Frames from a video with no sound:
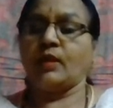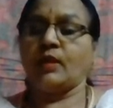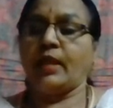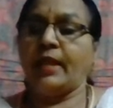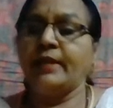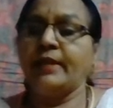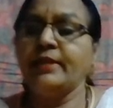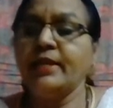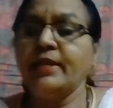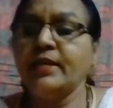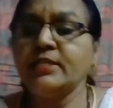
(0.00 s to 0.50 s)

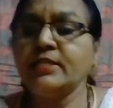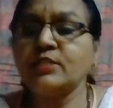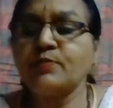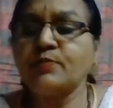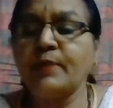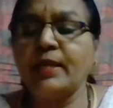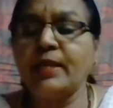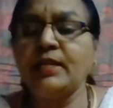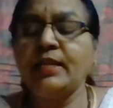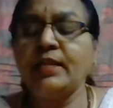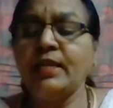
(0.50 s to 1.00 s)
India is
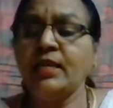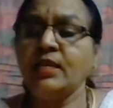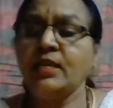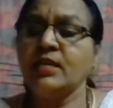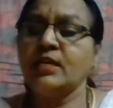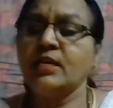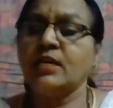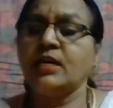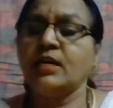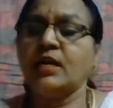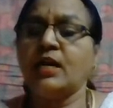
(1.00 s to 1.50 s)
mainly
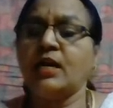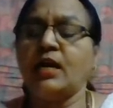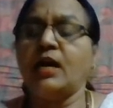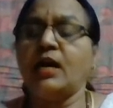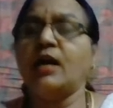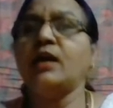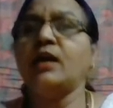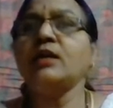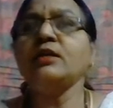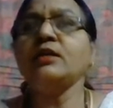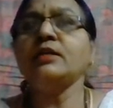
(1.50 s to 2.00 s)

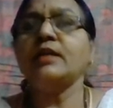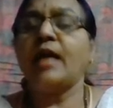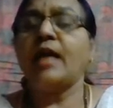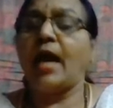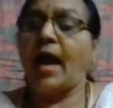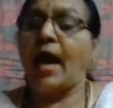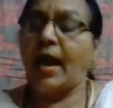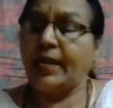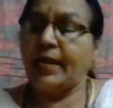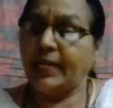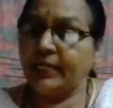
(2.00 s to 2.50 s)
an
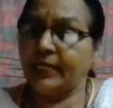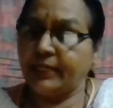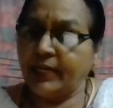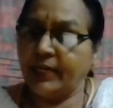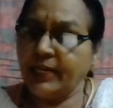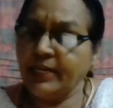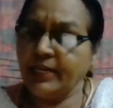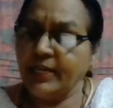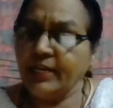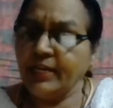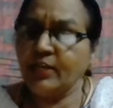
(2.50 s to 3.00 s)

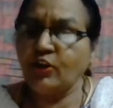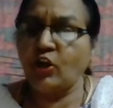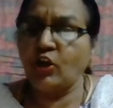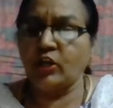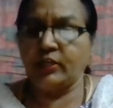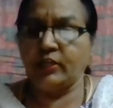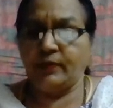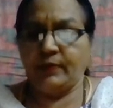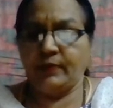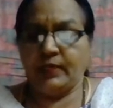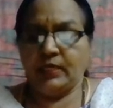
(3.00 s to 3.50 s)
agrarian
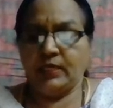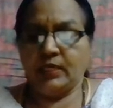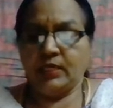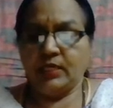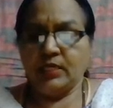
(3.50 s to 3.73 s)
economy.